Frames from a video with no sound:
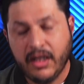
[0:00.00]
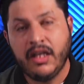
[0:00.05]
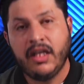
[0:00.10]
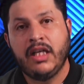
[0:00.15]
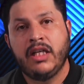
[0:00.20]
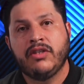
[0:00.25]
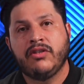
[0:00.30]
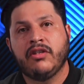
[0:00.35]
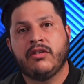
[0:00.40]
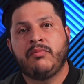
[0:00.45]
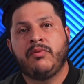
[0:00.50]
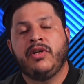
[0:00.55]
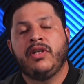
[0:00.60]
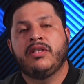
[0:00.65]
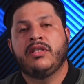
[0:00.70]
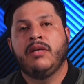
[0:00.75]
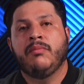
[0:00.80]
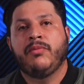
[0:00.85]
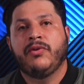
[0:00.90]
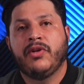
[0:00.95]
So it's pretty
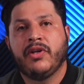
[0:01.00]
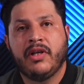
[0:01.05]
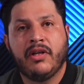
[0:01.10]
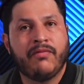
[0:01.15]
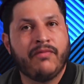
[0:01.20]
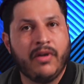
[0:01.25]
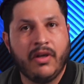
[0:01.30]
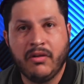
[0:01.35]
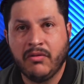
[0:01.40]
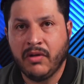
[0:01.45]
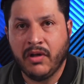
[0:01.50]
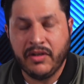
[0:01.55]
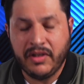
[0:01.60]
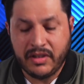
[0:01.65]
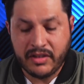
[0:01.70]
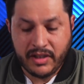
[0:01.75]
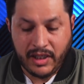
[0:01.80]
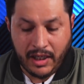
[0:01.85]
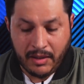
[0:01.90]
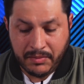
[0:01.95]
simple. You're going to follow all these
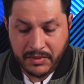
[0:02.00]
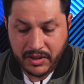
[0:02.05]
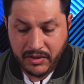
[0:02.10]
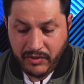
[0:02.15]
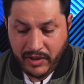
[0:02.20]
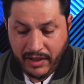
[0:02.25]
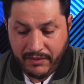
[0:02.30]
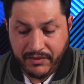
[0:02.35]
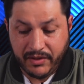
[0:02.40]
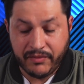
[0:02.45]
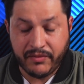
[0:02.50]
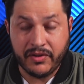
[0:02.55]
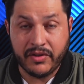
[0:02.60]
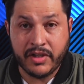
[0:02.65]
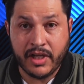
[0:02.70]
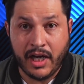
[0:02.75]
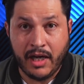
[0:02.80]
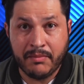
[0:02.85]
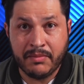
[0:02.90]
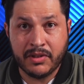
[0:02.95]
steps. We have different
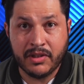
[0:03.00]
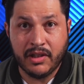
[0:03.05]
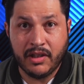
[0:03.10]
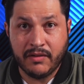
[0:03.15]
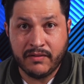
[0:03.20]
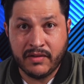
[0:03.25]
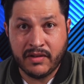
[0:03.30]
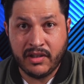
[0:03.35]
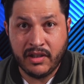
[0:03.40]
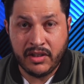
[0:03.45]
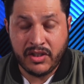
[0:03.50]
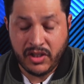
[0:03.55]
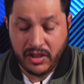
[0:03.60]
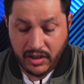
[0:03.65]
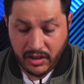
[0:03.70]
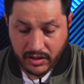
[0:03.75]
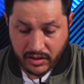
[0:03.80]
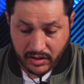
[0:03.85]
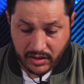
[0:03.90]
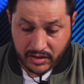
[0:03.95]
types of
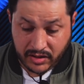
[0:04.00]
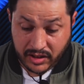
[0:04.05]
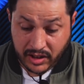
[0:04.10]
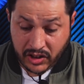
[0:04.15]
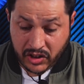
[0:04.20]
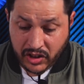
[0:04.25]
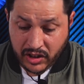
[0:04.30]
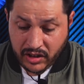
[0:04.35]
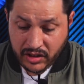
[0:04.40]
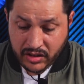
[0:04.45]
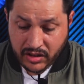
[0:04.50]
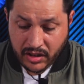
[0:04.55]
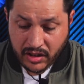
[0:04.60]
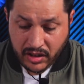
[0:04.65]
stitches.